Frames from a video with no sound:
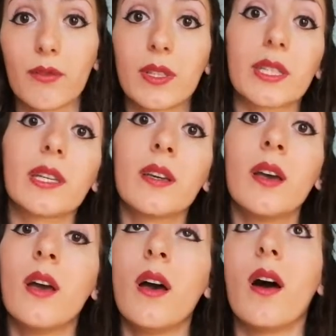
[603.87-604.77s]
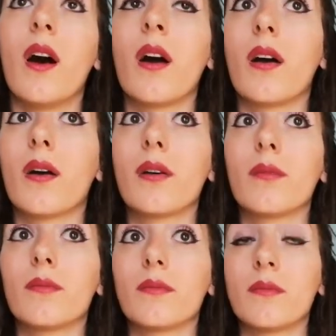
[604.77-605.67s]
really,
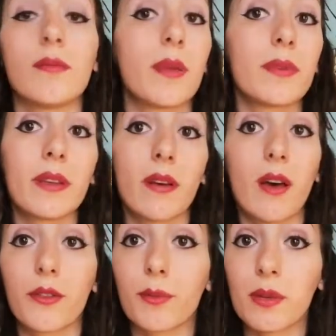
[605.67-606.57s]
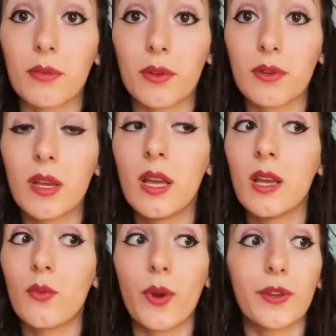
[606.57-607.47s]
maybe other people.
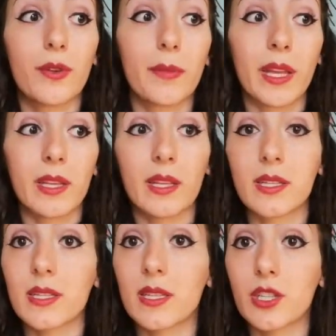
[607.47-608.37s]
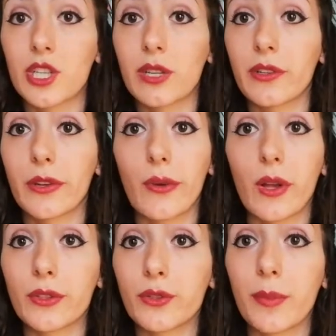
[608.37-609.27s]
When you're making a decision, you know,
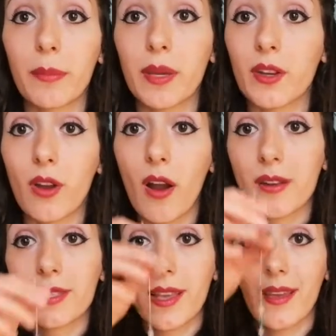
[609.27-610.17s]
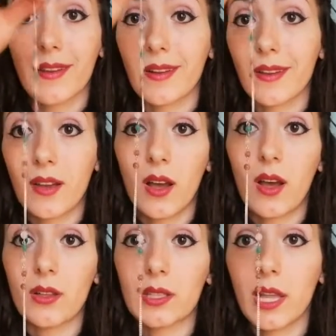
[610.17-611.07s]
I'll do my pick of cards and
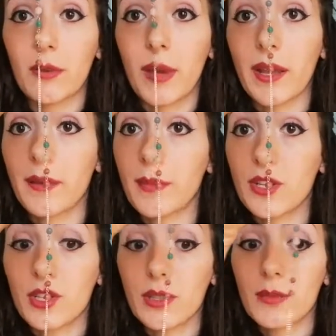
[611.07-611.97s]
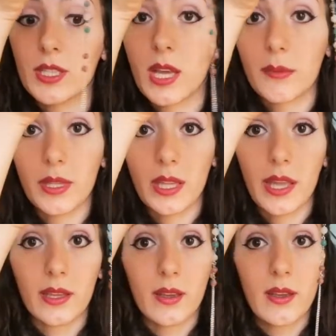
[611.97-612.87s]
I'll allow my pendulum to tell me,
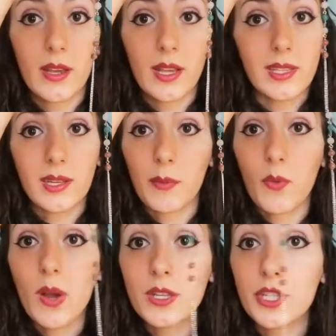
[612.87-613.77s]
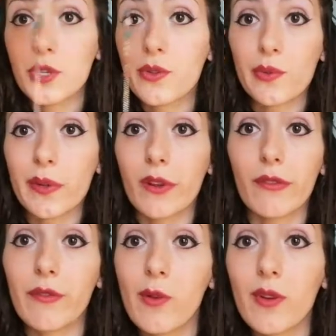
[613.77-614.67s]
like, is it number 1, 2, 3, or
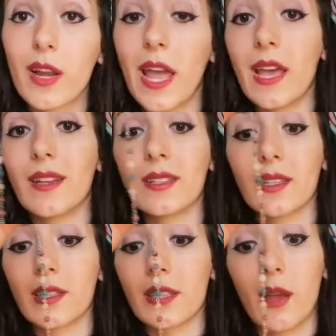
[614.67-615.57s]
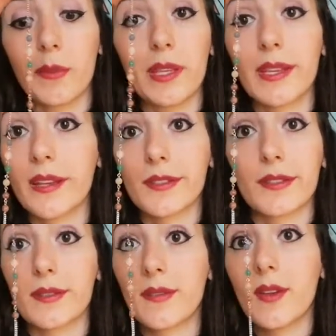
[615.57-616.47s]
4? And it'll tell me
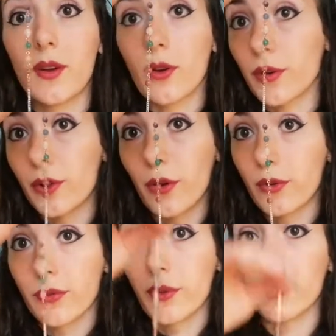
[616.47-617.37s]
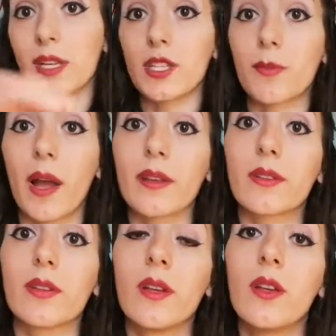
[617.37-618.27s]
yes or no for each pile.
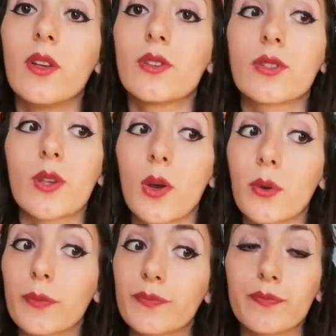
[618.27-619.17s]
So